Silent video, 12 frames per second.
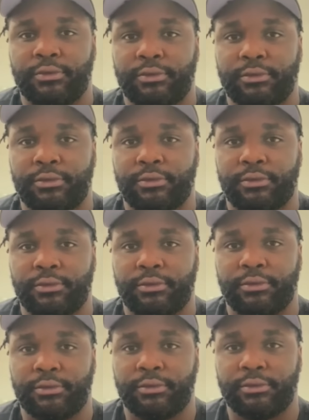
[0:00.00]

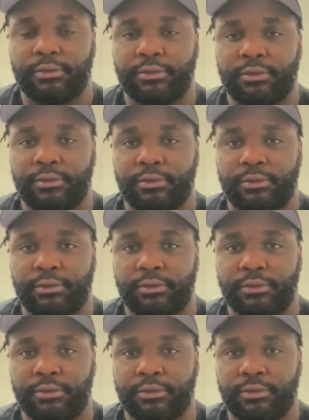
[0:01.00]

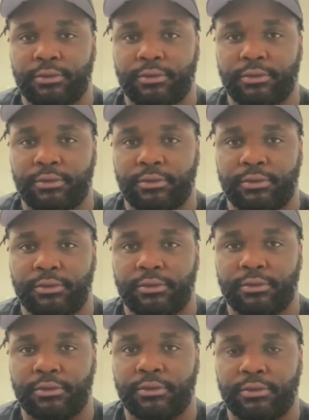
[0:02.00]

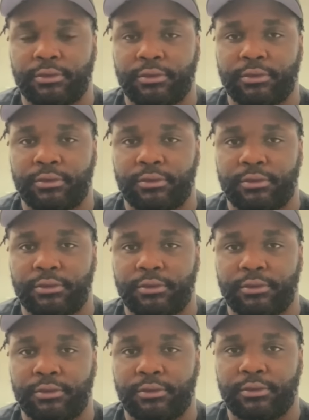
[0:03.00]

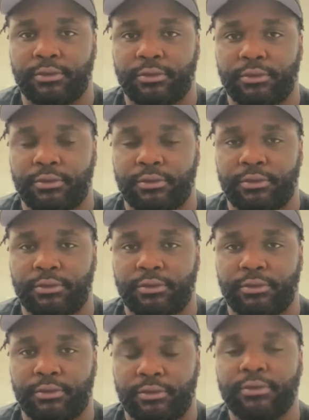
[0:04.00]
The person shown says nothing.